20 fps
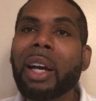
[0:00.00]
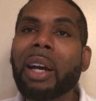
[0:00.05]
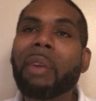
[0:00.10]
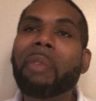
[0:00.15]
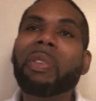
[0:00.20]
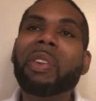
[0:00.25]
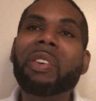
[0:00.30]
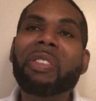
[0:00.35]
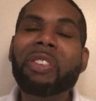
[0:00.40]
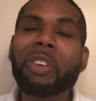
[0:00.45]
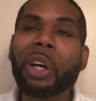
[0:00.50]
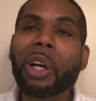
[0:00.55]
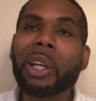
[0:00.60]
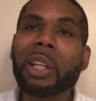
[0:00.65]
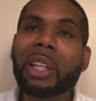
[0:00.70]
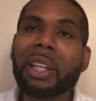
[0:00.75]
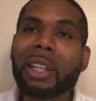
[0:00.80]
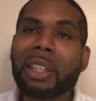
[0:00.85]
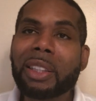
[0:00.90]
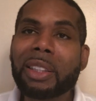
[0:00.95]
of the
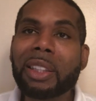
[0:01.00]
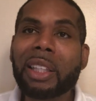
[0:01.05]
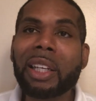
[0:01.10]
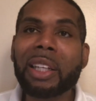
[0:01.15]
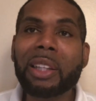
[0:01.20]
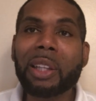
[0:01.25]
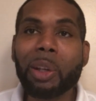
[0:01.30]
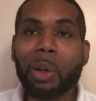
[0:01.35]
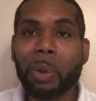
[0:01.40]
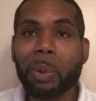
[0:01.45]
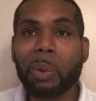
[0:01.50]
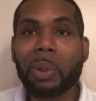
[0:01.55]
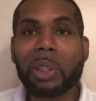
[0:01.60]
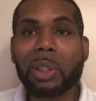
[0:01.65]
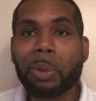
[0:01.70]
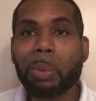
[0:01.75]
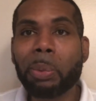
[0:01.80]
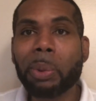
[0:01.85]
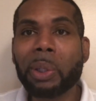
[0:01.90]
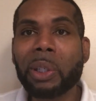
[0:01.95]
Father, the Son, the Holy
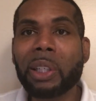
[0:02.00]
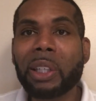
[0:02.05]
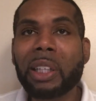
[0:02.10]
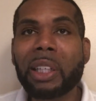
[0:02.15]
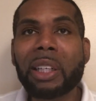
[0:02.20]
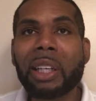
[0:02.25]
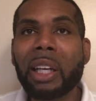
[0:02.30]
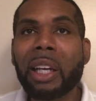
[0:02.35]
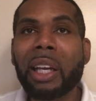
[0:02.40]
Spirit.